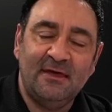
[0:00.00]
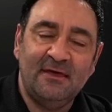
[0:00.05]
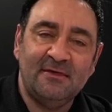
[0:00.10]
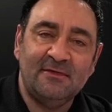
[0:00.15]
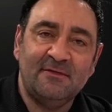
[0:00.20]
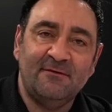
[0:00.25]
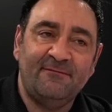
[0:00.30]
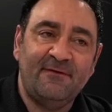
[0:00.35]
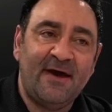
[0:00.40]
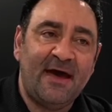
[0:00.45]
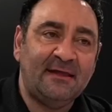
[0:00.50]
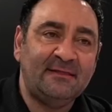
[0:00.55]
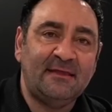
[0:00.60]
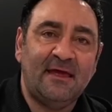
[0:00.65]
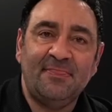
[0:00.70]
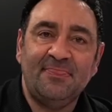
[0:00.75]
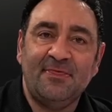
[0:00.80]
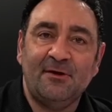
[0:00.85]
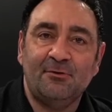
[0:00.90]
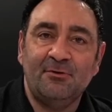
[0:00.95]
is the fact
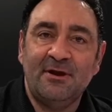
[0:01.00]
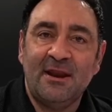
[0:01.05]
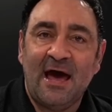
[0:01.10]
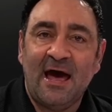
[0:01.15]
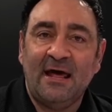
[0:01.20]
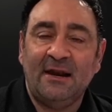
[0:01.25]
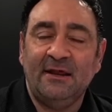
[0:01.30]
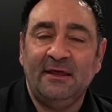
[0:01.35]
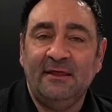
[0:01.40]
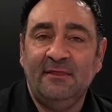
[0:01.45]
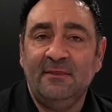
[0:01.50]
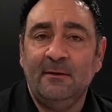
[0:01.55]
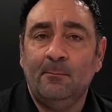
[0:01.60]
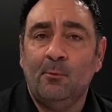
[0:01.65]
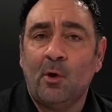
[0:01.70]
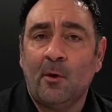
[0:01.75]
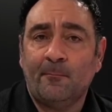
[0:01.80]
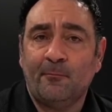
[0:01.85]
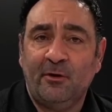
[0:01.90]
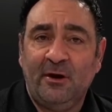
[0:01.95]
that they're not in the
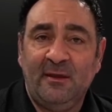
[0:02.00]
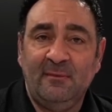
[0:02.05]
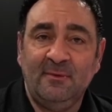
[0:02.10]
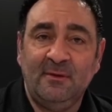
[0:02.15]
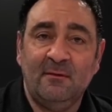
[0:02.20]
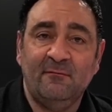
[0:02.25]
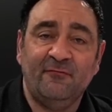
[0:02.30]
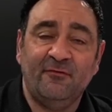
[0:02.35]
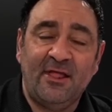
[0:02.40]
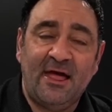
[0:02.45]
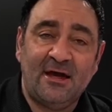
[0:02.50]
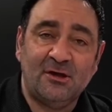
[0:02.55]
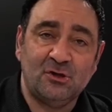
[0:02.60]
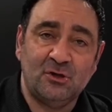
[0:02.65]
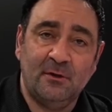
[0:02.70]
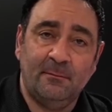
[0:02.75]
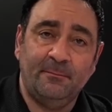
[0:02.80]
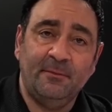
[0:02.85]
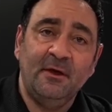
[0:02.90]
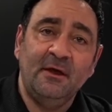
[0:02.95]
more premium
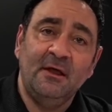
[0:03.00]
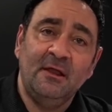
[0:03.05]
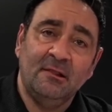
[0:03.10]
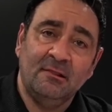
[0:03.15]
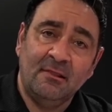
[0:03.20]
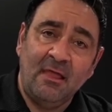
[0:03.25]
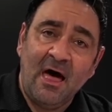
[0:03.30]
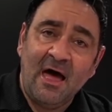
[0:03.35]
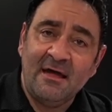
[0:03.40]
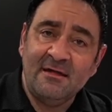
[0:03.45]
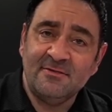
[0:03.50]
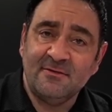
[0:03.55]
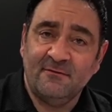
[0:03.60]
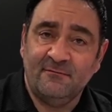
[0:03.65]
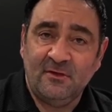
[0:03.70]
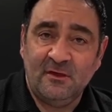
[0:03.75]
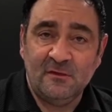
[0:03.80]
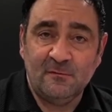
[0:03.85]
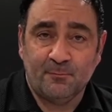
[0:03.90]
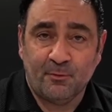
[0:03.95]
flagship lines
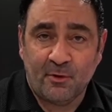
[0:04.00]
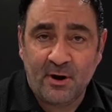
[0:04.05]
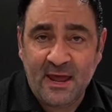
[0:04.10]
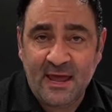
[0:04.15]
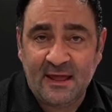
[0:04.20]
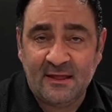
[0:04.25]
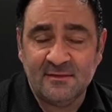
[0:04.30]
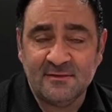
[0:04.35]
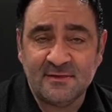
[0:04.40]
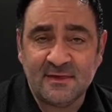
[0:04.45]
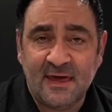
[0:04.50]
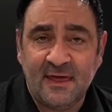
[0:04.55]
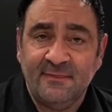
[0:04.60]
of these brands,